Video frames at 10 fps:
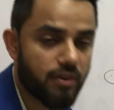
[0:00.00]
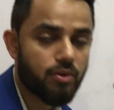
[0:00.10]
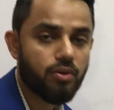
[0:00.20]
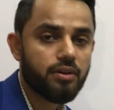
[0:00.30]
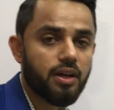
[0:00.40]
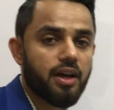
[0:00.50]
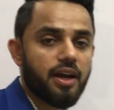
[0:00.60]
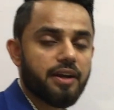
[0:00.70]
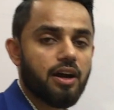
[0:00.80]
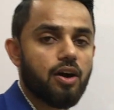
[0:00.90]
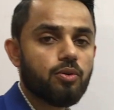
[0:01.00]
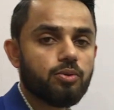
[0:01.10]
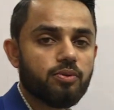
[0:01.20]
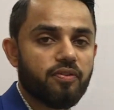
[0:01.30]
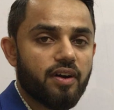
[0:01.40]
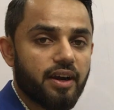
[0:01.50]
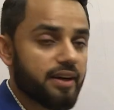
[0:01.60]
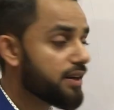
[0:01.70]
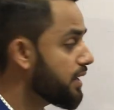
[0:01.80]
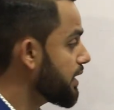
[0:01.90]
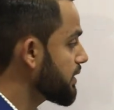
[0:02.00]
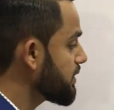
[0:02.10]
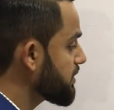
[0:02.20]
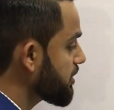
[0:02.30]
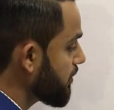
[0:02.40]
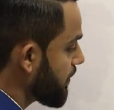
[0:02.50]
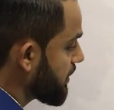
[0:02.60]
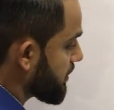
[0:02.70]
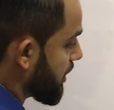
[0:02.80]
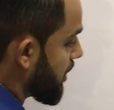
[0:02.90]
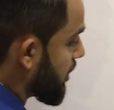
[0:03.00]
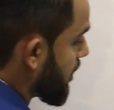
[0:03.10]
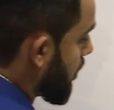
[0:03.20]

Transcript: a cone and how to find the surface area